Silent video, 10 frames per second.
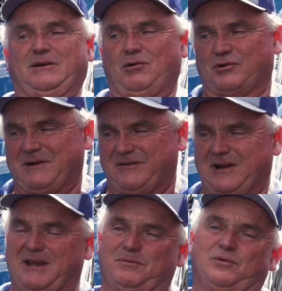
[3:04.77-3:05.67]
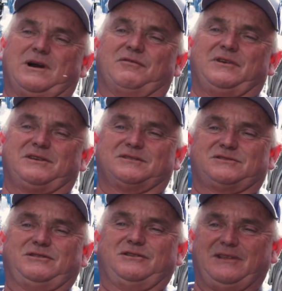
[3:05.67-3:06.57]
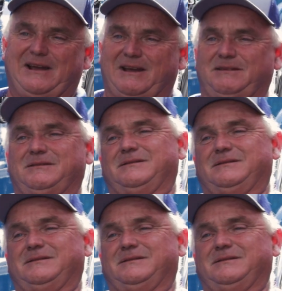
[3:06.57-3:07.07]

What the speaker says: older I've got, the more I've reconsidered that.